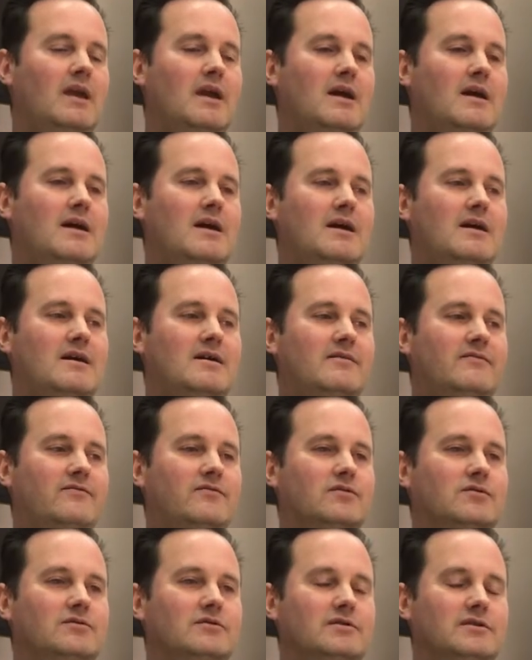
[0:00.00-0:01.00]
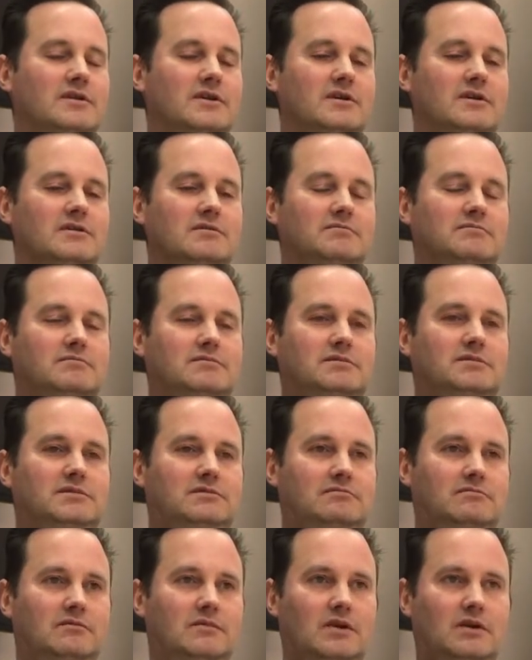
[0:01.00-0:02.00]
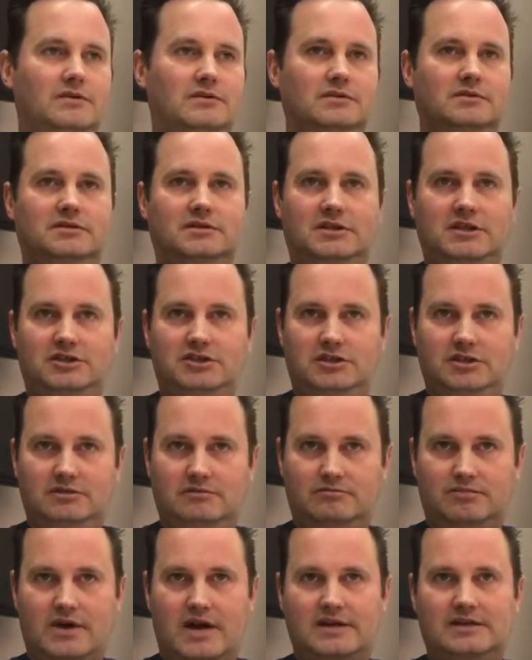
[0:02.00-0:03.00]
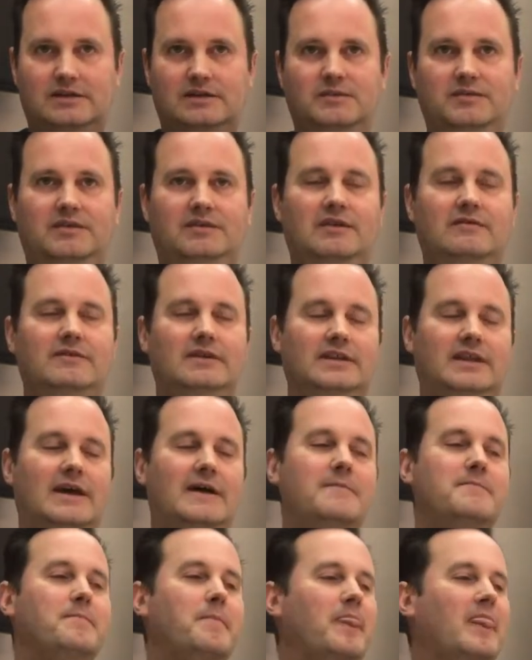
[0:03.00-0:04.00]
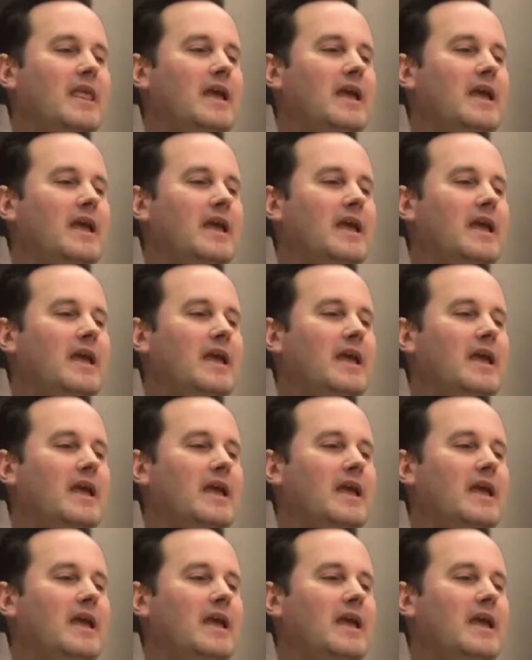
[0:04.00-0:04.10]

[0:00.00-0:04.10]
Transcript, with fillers: uh, for their while they're teaching practicum and stuff like that.